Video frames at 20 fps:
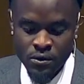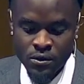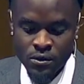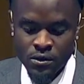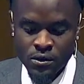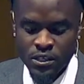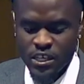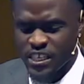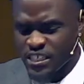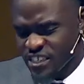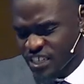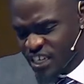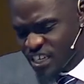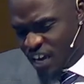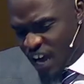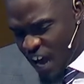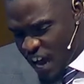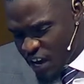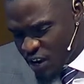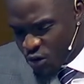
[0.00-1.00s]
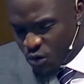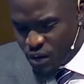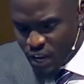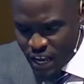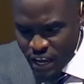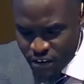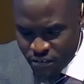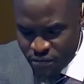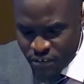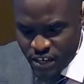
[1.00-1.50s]
Yes, an idle
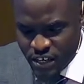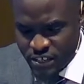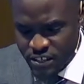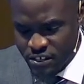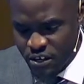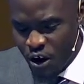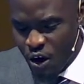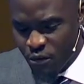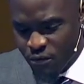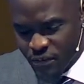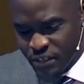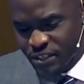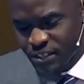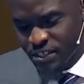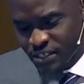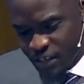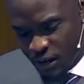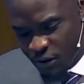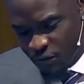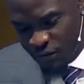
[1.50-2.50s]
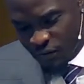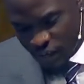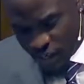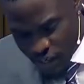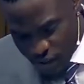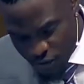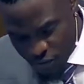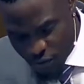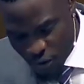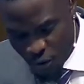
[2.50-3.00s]
life is of itself
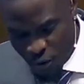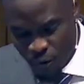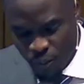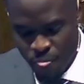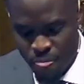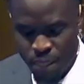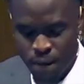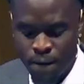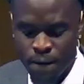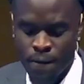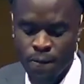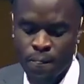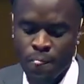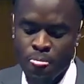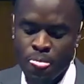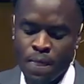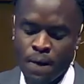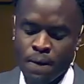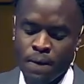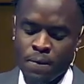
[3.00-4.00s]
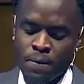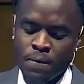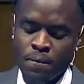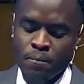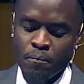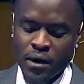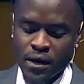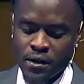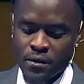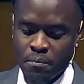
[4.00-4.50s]
evil,
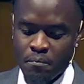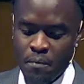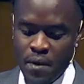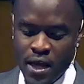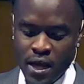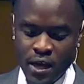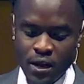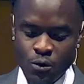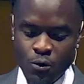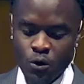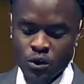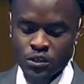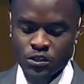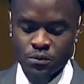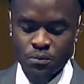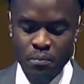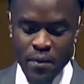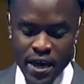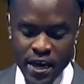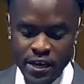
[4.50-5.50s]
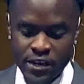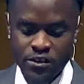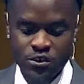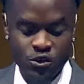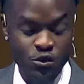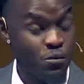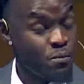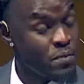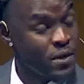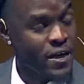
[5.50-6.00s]
but man was made
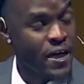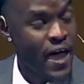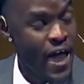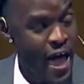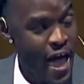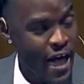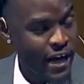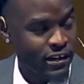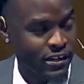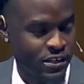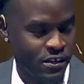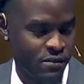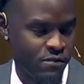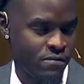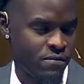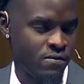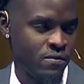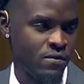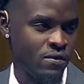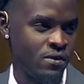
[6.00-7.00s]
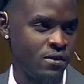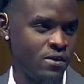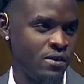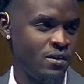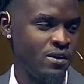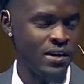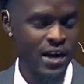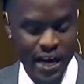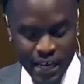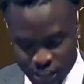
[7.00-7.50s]
to be active,
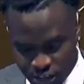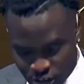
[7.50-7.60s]
not